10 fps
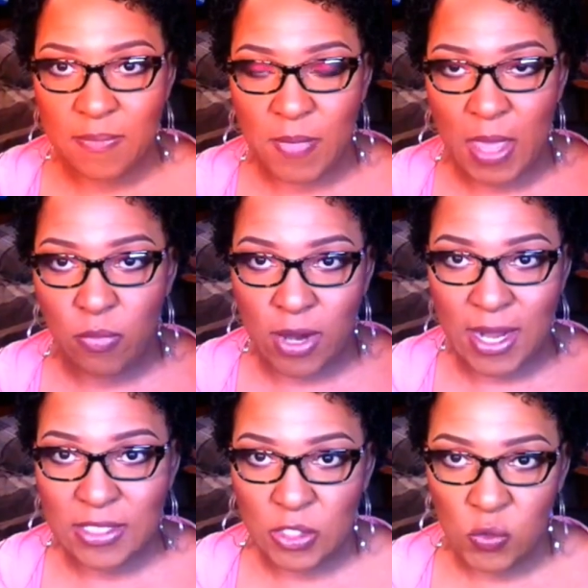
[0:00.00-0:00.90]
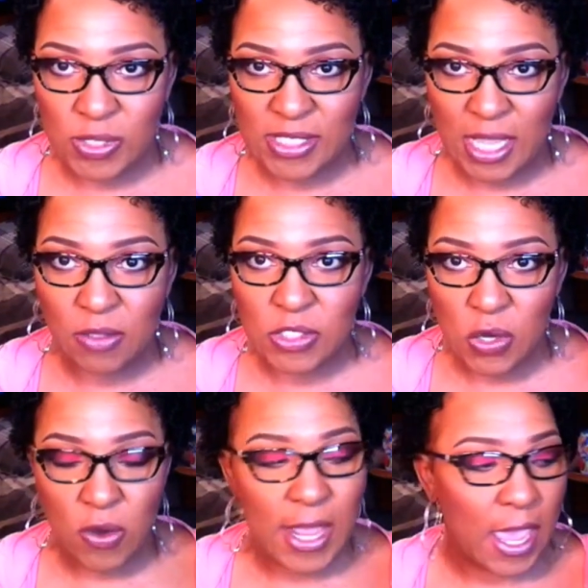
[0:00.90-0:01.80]
my braid outs and twist outs
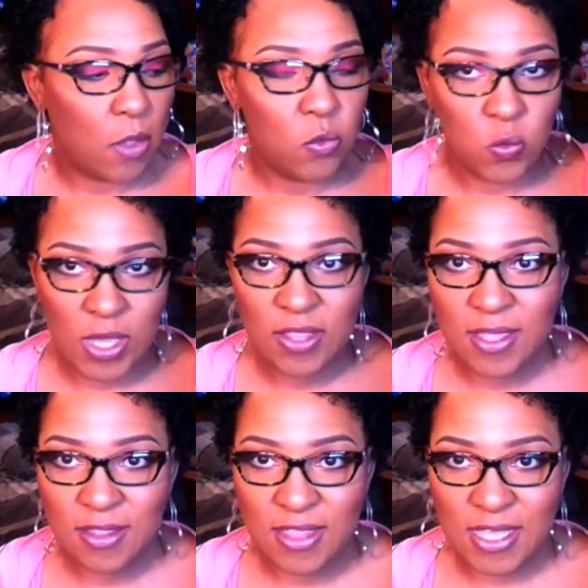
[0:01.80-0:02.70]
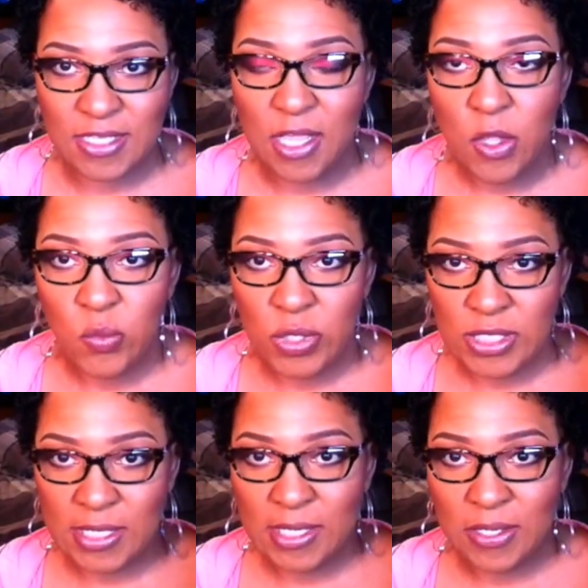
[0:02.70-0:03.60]
turn out with this
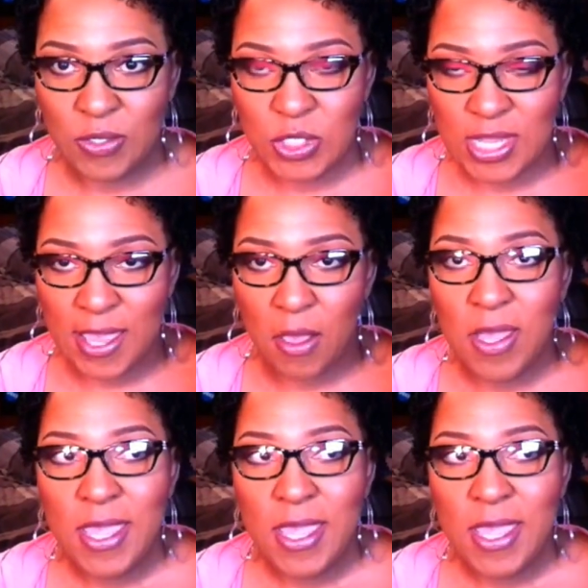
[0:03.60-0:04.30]
particular gel.